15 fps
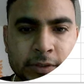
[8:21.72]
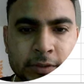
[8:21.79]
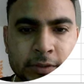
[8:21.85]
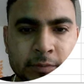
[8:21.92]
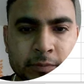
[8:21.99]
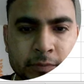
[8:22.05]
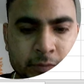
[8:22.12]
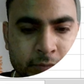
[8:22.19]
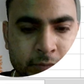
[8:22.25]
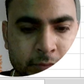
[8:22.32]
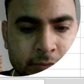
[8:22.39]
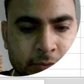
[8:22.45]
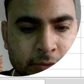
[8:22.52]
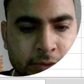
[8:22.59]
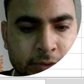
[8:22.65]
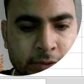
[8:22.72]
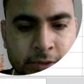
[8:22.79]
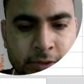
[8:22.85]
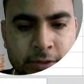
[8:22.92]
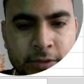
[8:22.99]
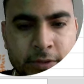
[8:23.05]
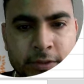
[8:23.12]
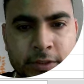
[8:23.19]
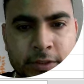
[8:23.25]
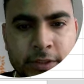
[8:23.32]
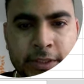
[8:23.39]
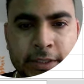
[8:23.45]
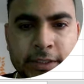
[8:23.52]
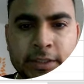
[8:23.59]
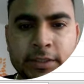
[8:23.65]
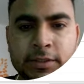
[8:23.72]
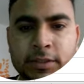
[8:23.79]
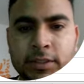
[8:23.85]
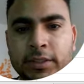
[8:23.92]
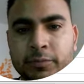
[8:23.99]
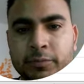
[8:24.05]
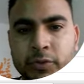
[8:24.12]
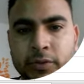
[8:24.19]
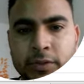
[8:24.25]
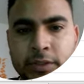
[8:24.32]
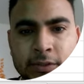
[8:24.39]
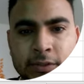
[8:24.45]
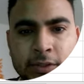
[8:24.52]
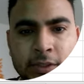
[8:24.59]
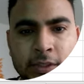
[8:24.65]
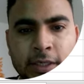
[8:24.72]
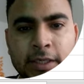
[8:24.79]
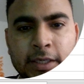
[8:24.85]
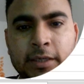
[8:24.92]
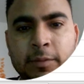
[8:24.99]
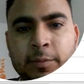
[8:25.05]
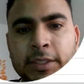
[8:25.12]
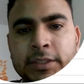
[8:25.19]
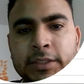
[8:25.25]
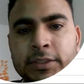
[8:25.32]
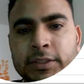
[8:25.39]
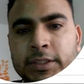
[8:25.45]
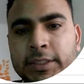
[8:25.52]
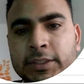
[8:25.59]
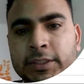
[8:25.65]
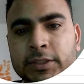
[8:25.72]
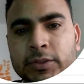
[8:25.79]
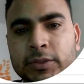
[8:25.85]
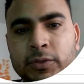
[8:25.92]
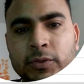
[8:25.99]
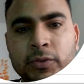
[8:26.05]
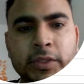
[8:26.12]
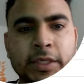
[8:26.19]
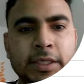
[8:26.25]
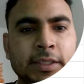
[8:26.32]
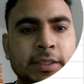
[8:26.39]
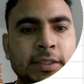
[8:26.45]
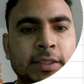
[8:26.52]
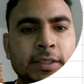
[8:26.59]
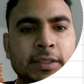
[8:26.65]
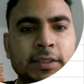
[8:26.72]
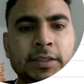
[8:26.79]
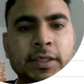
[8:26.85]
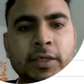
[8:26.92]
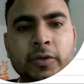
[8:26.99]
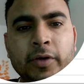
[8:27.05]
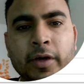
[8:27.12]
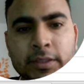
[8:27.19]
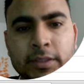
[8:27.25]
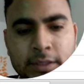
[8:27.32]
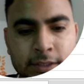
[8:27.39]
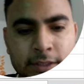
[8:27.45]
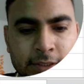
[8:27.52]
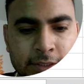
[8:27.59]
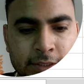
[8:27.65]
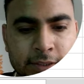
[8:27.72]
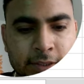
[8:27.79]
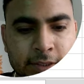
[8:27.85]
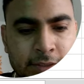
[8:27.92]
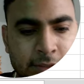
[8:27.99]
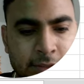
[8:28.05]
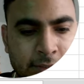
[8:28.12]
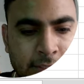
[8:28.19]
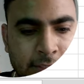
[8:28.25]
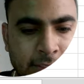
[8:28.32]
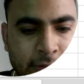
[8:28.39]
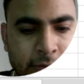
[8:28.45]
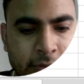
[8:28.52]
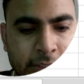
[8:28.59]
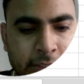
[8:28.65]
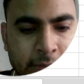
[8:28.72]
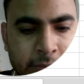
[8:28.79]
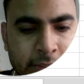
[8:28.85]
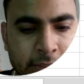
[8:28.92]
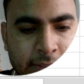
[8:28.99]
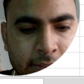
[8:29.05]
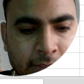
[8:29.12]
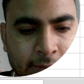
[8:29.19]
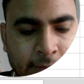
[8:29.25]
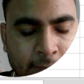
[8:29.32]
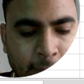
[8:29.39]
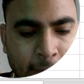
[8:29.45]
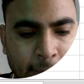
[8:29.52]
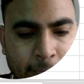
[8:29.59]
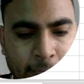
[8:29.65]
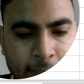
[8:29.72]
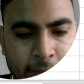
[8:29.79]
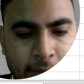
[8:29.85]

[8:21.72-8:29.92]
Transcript: Syam, Hari, these three names only, and apply these settings. Okay. Now other than these, I cannot type anything.